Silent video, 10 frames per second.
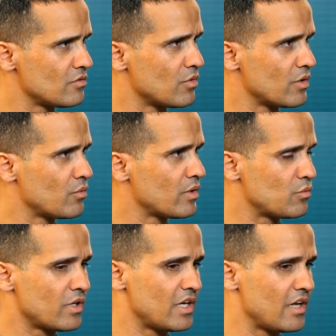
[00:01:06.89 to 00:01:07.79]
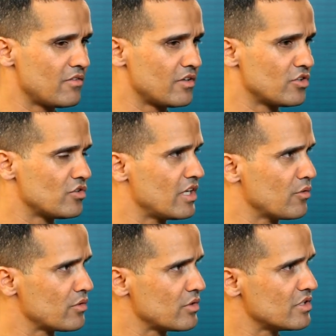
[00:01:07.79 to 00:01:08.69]
What, what, what level are you
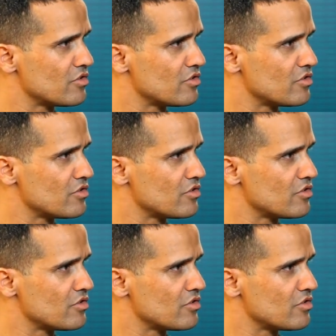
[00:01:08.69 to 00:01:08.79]
dealing with with these